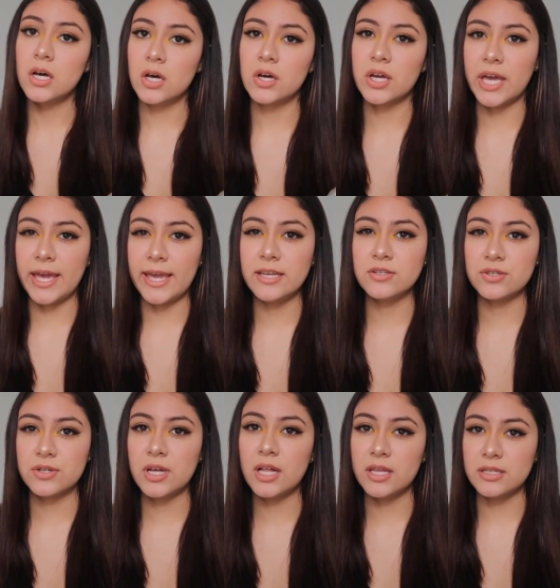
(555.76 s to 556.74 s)

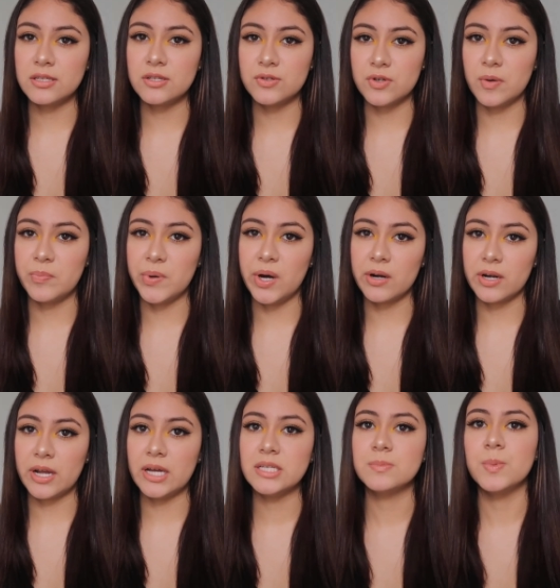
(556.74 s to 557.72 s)
Occasionally I listen to a
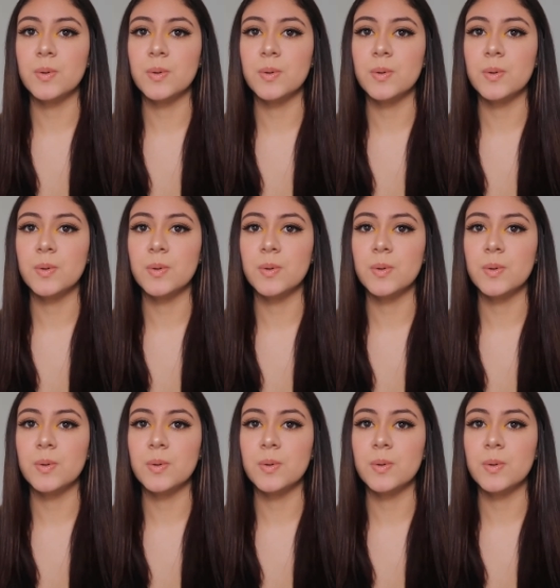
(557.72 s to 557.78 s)
podcast,